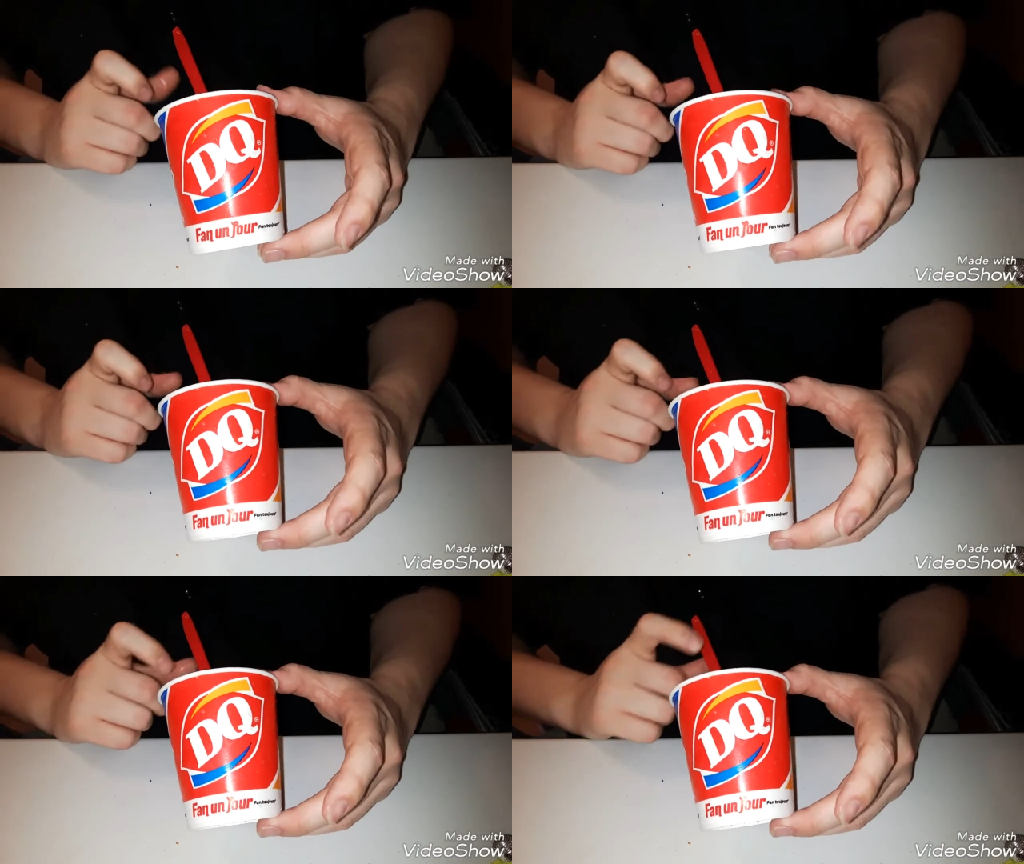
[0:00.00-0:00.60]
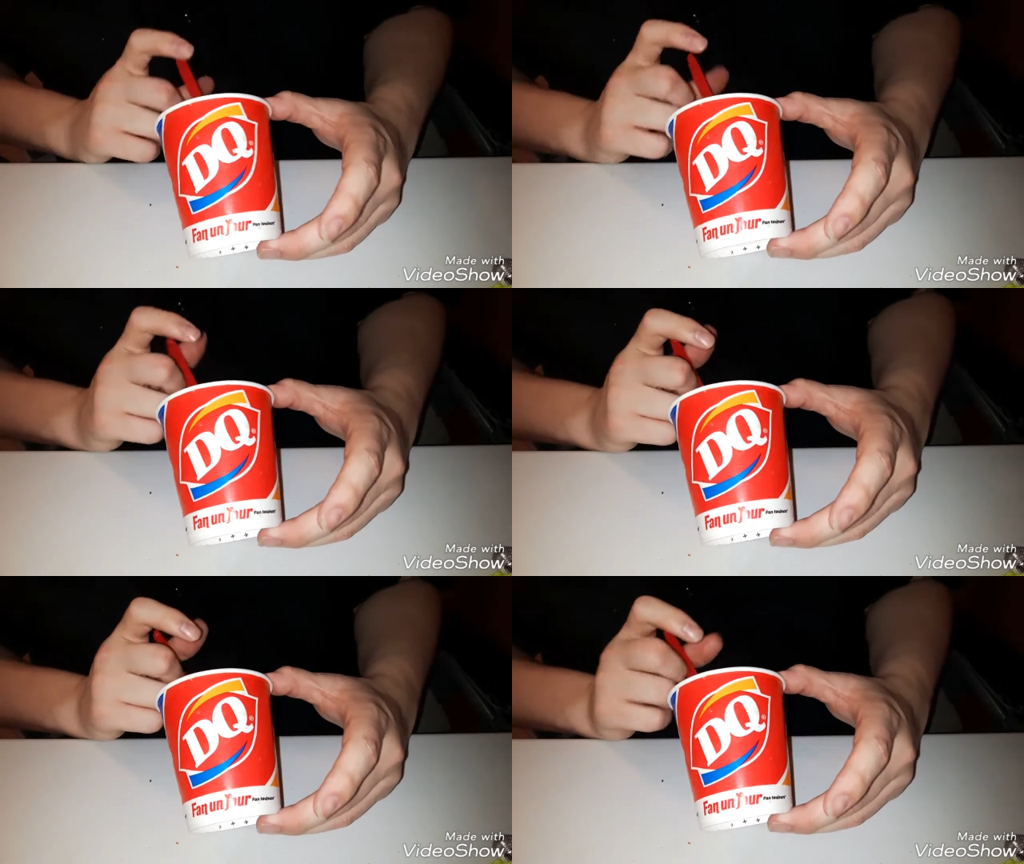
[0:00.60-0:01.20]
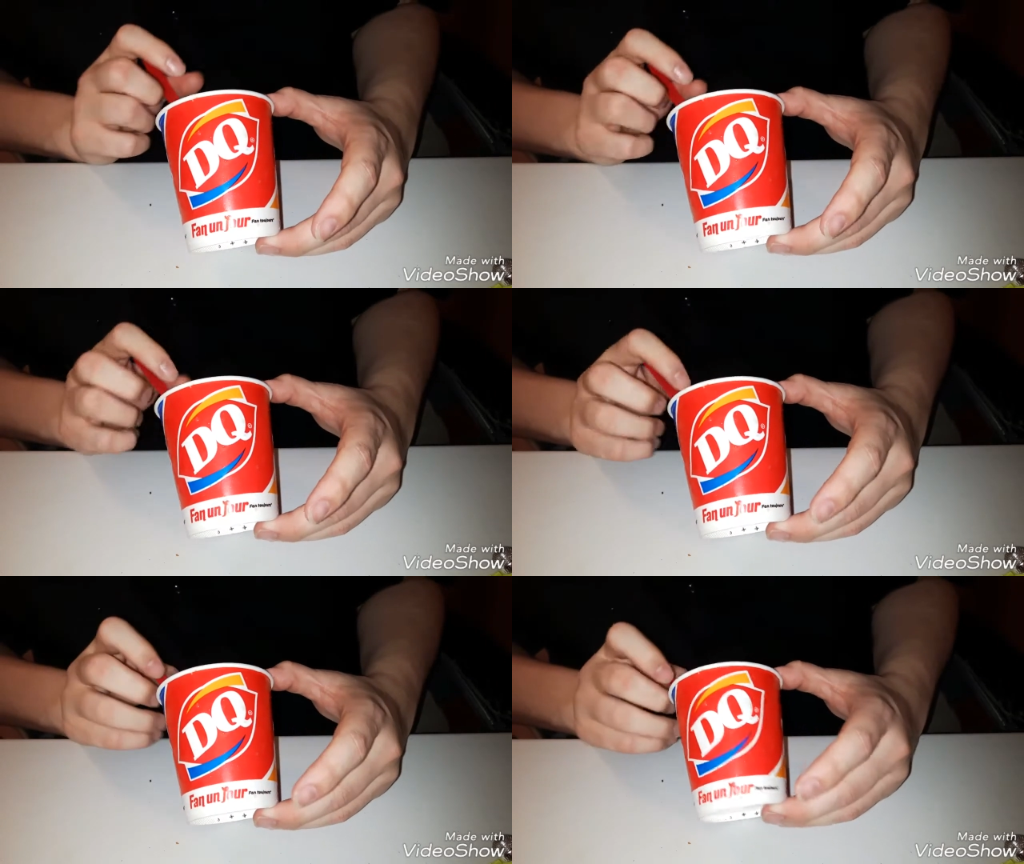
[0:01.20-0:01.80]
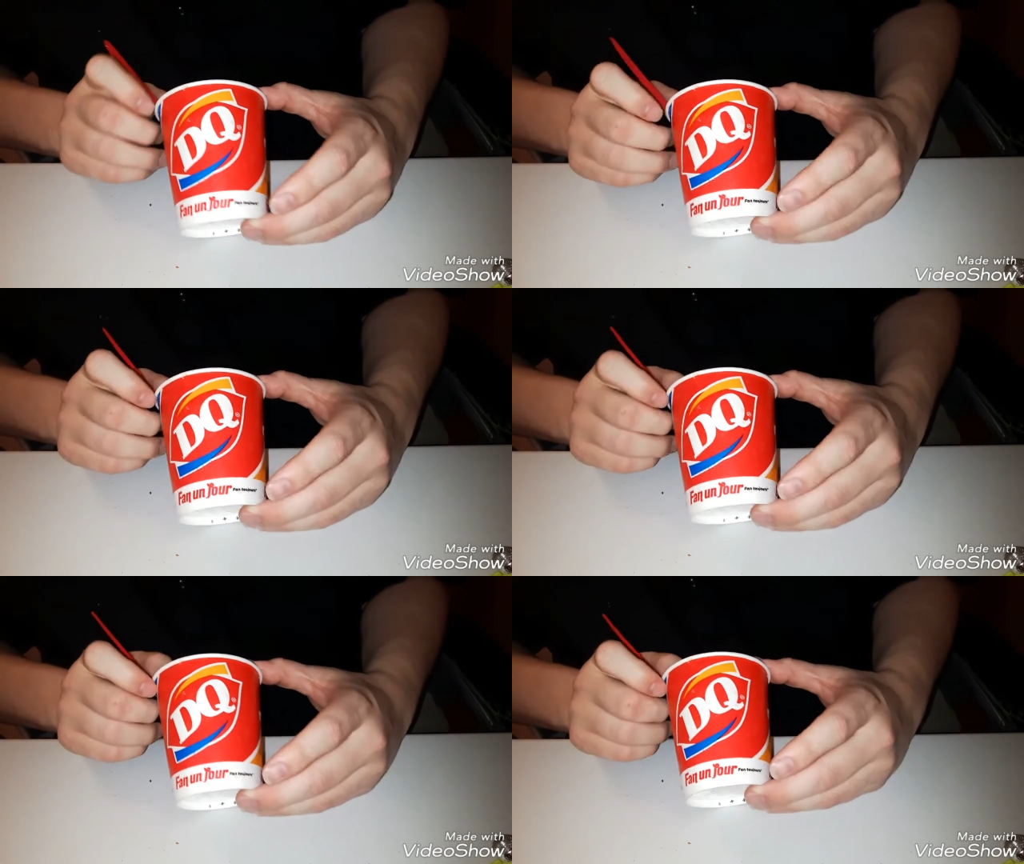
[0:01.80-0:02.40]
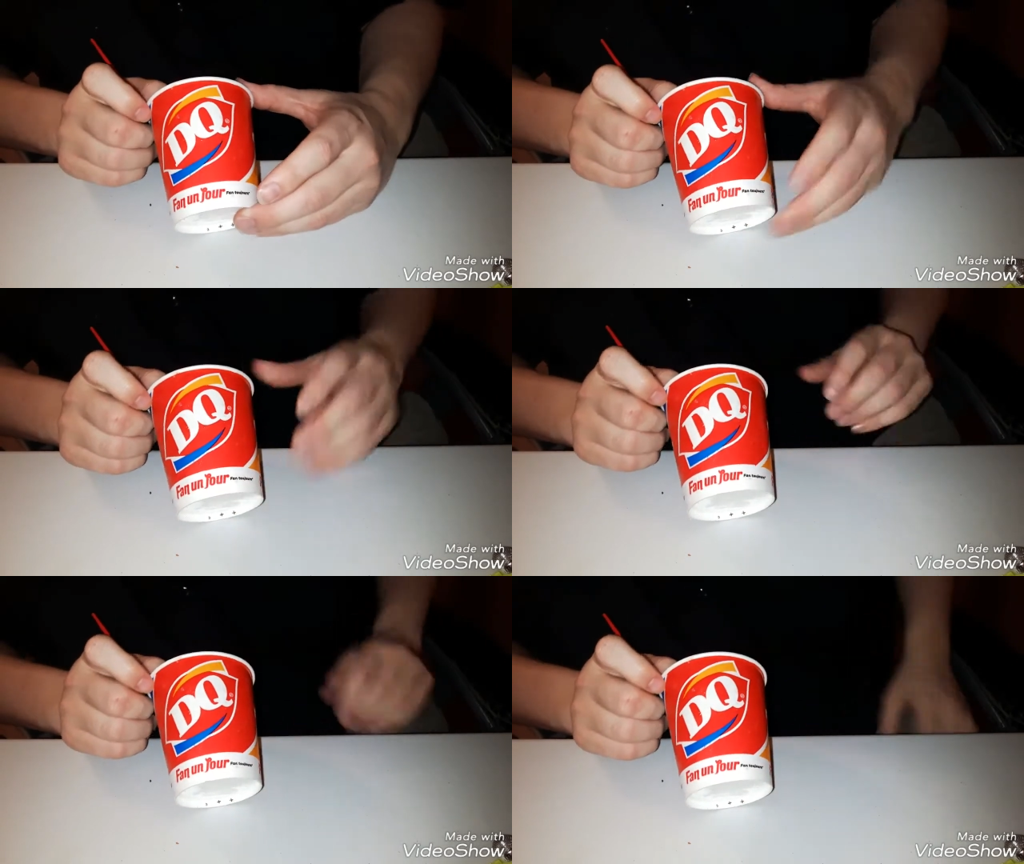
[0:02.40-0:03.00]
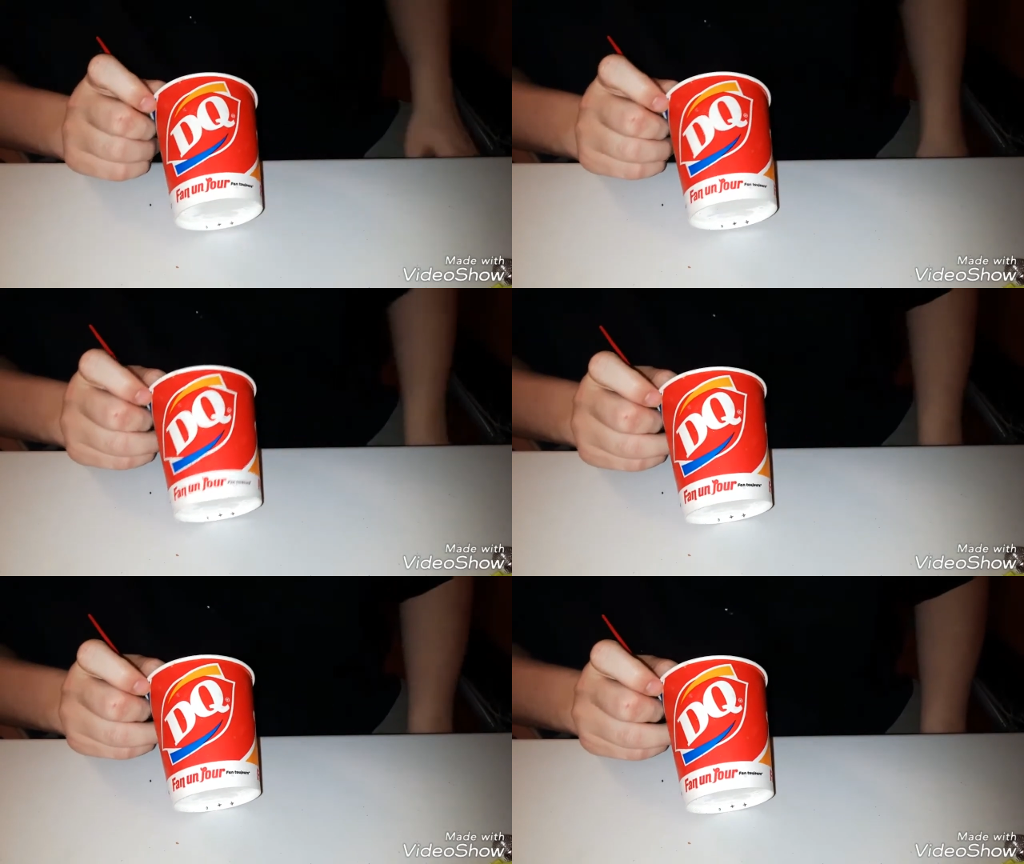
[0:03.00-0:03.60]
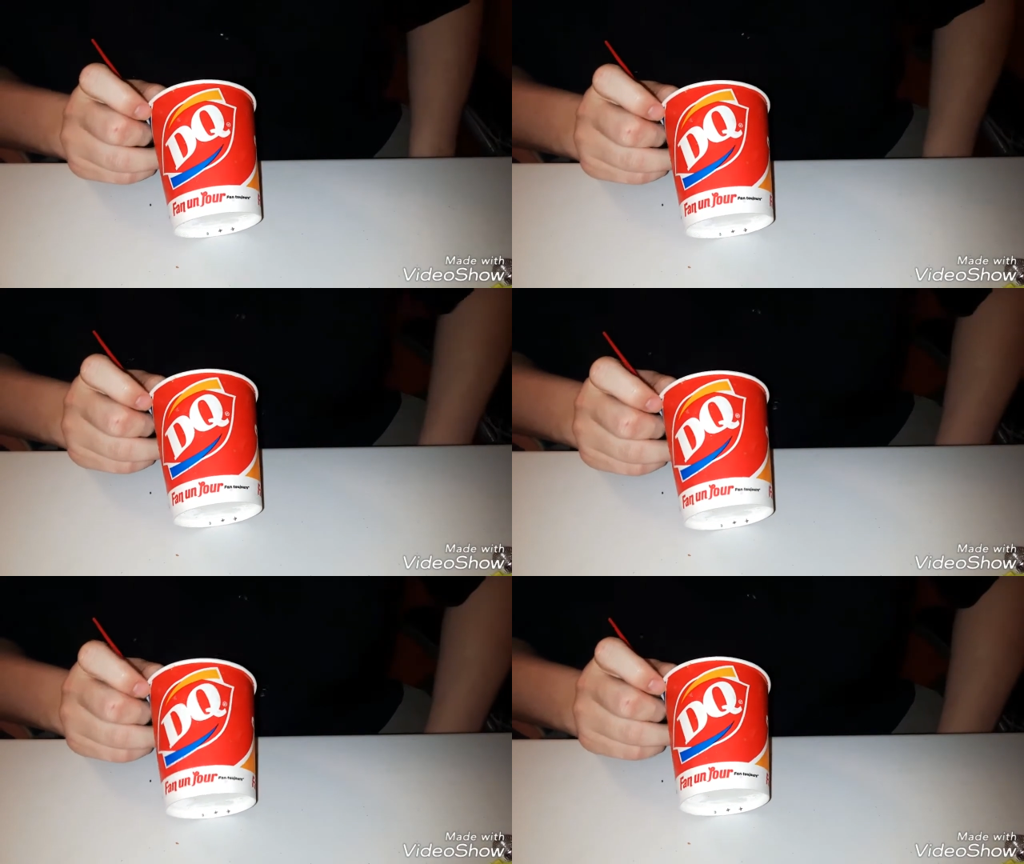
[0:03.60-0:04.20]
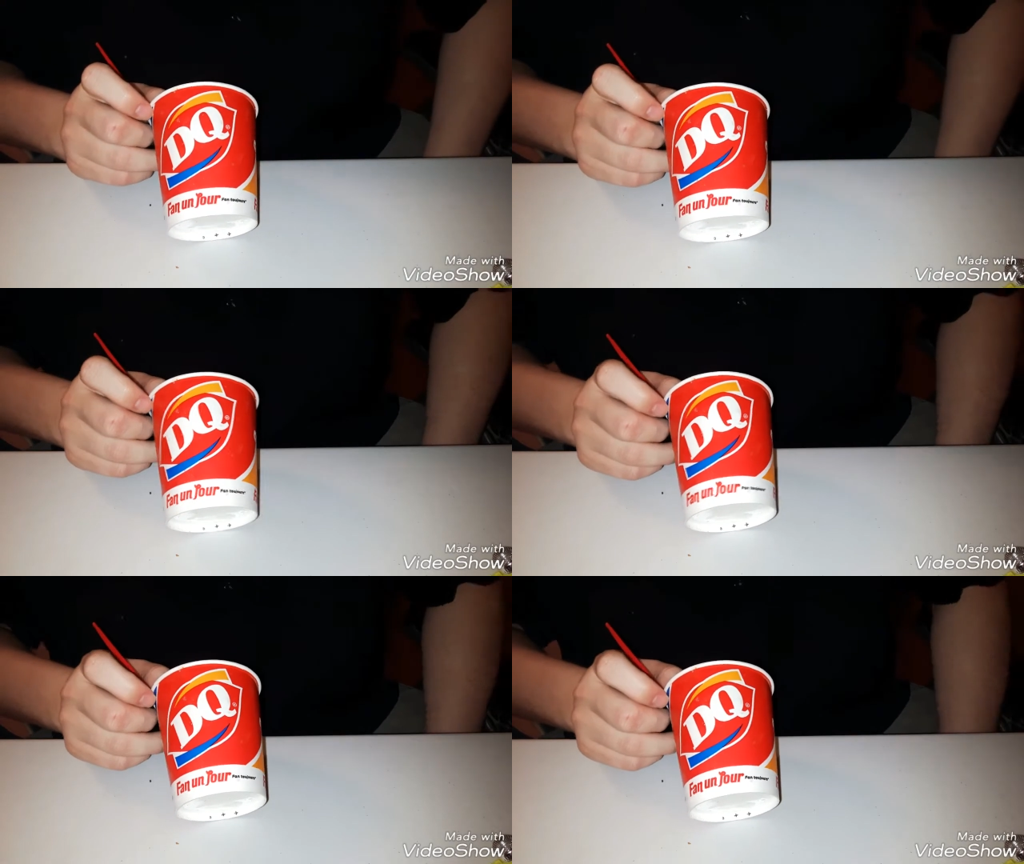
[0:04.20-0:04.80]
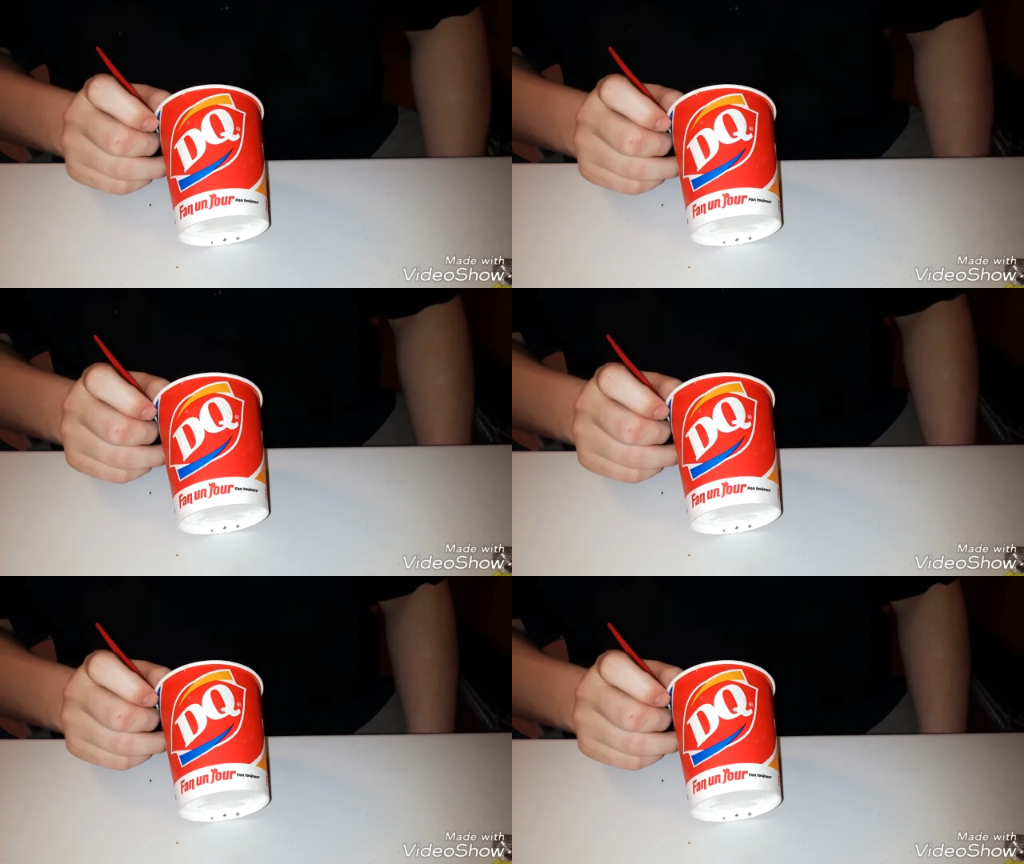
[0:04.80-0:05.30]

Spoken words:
Nobody's mouth can be seen.